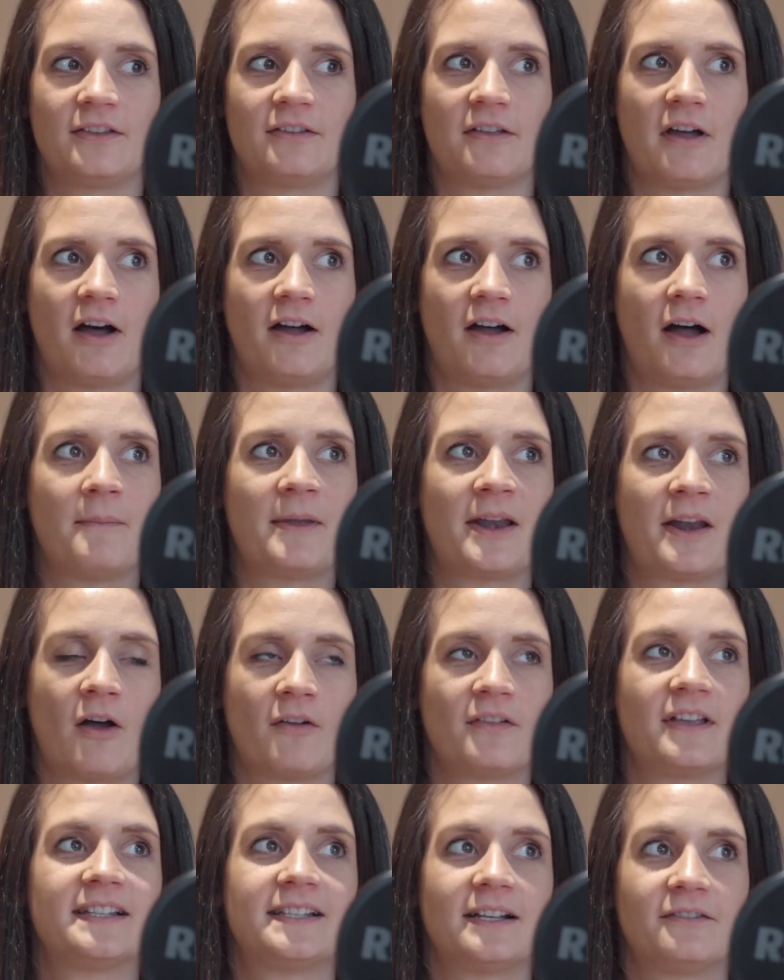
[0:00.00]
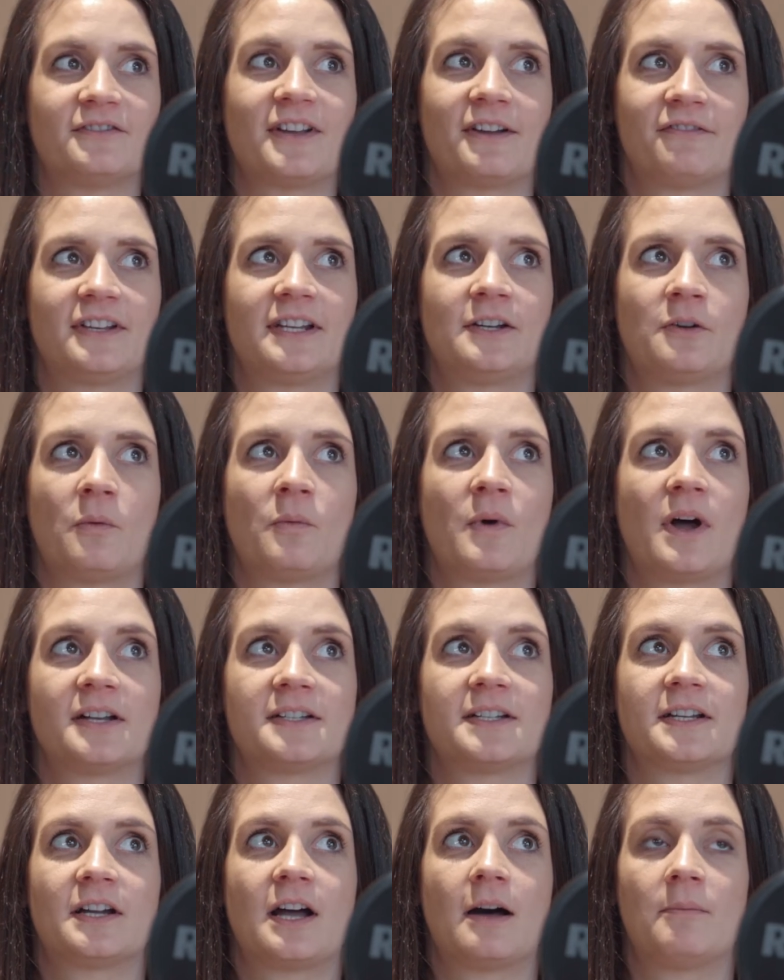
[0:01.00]
I mean, I've definitely not worked
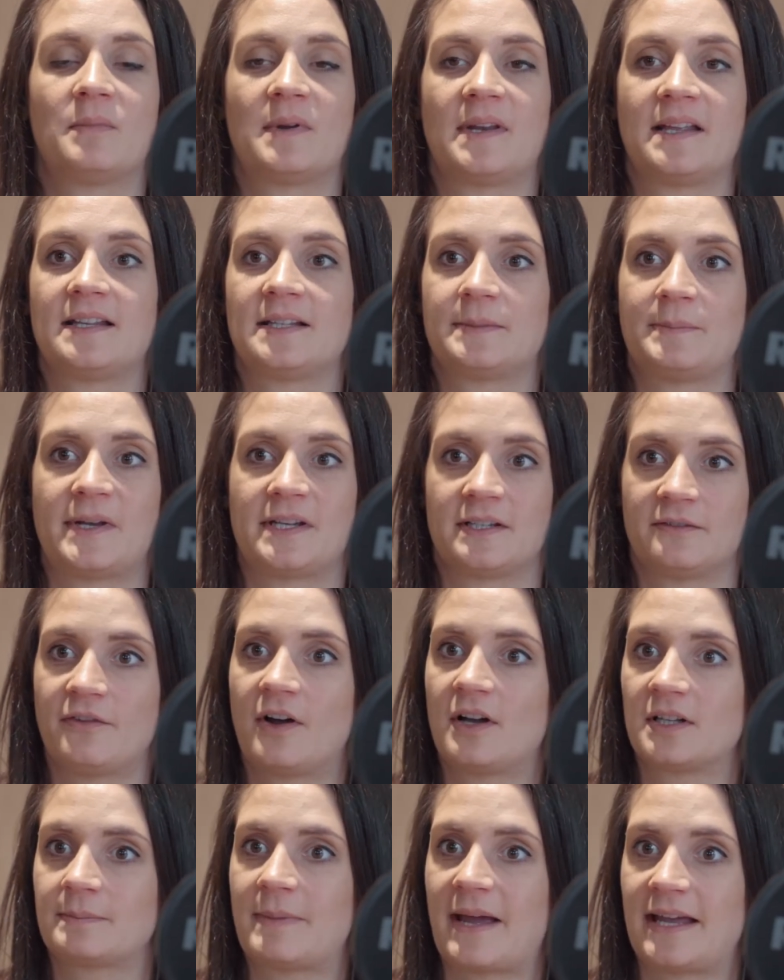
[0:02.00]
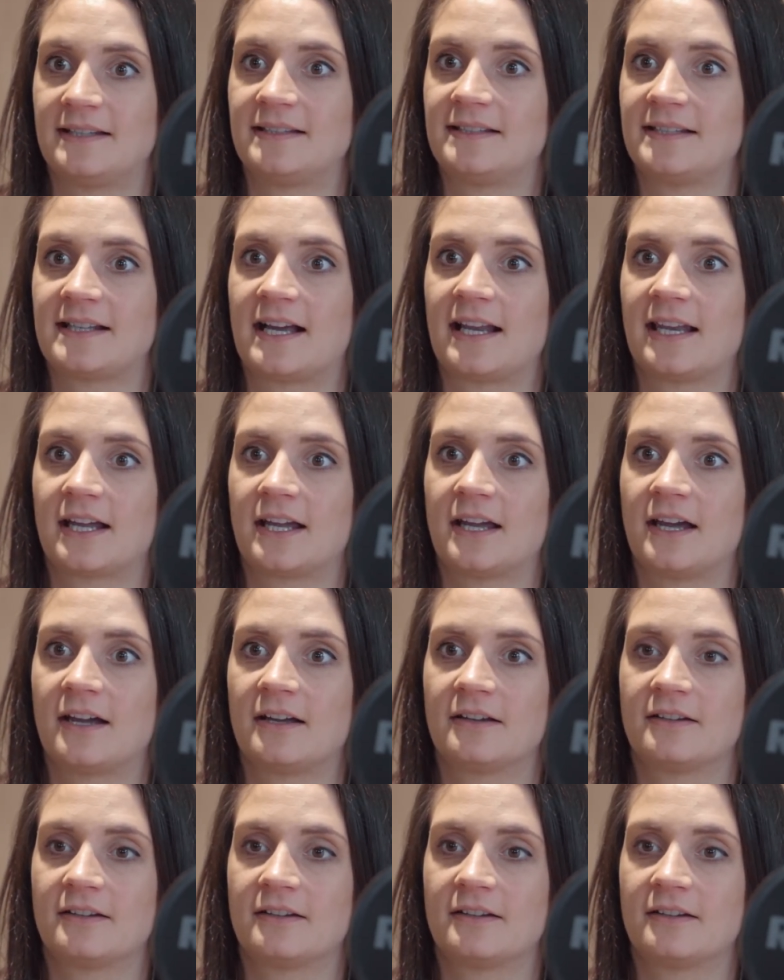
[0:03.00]
at a company that's been as fast-paced as Allica.